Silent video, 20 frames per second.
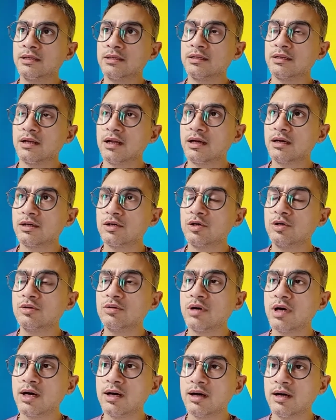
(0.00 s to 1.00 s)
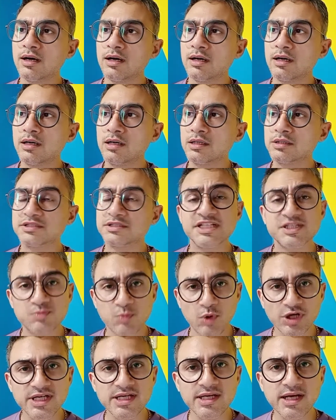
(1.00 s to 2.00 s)
now, uh, this
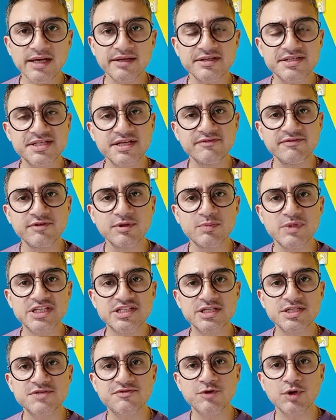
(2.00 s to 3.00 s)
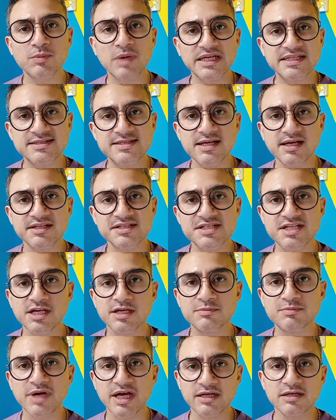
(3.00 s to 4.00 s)
morning I received a message from
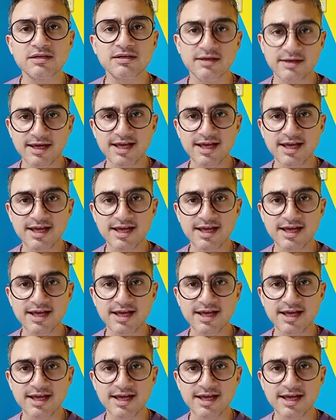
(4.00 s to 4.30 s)
ICICI Bank.